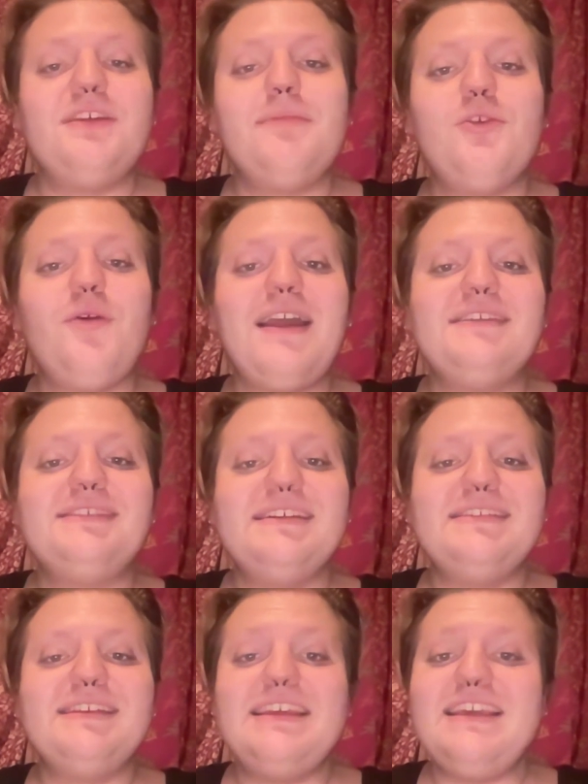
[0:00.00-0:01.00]

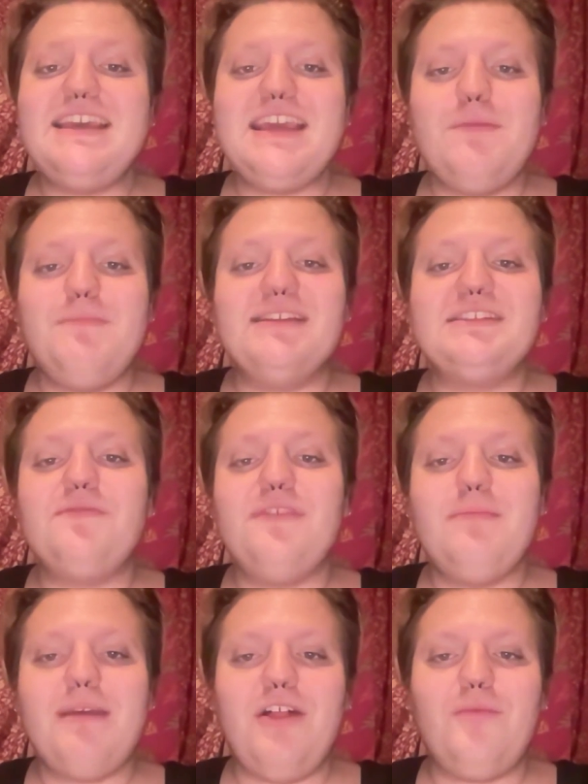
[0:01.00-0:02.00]
W-I-C-C-E means a female